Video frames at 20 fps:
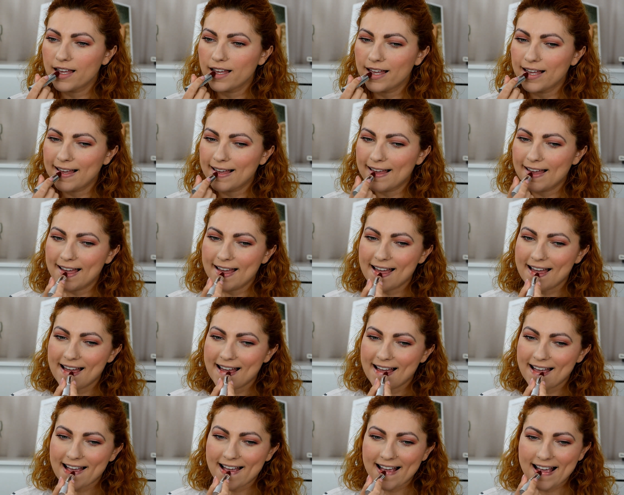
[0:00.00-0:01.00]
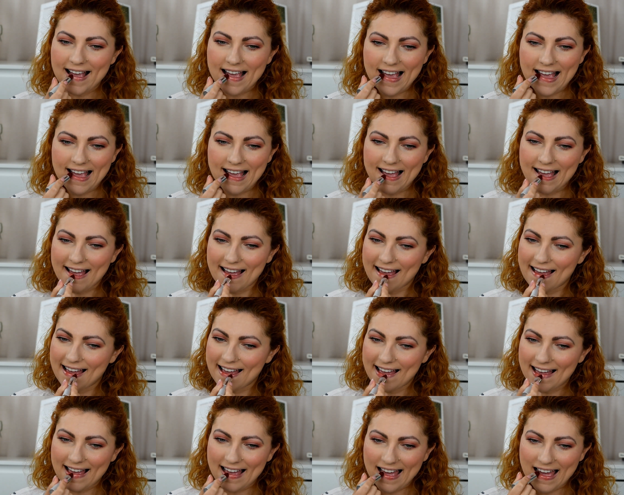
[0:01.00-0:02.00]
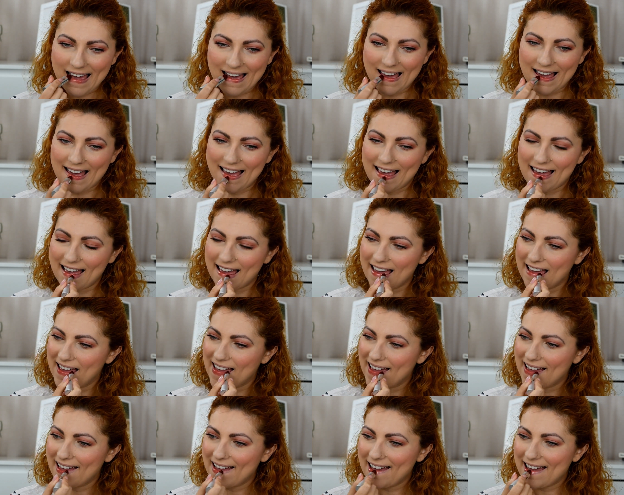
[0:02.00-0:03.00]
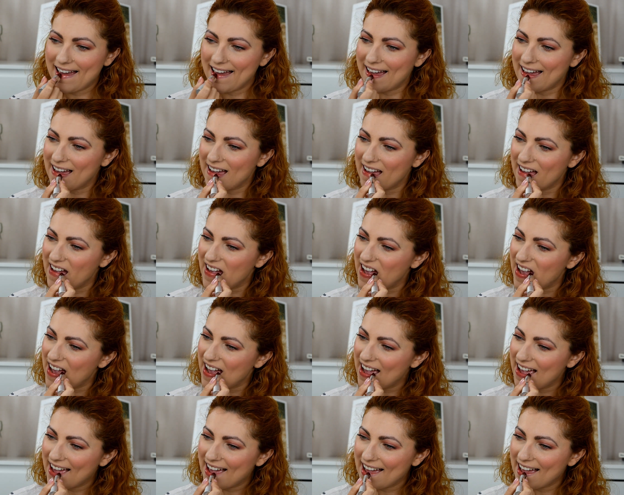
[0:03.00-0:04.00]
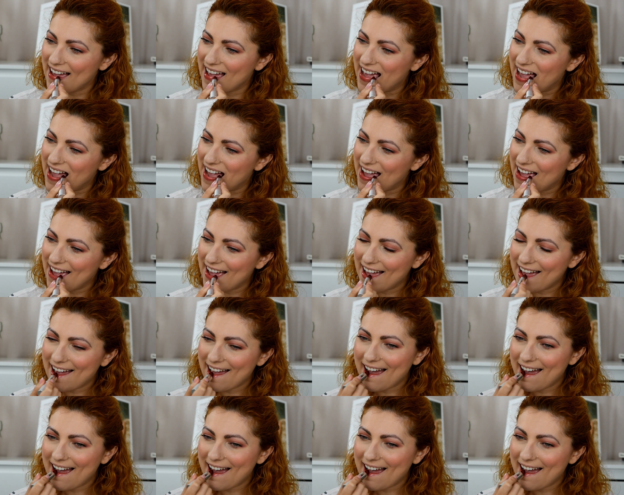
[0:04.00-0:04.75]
(no one is talking)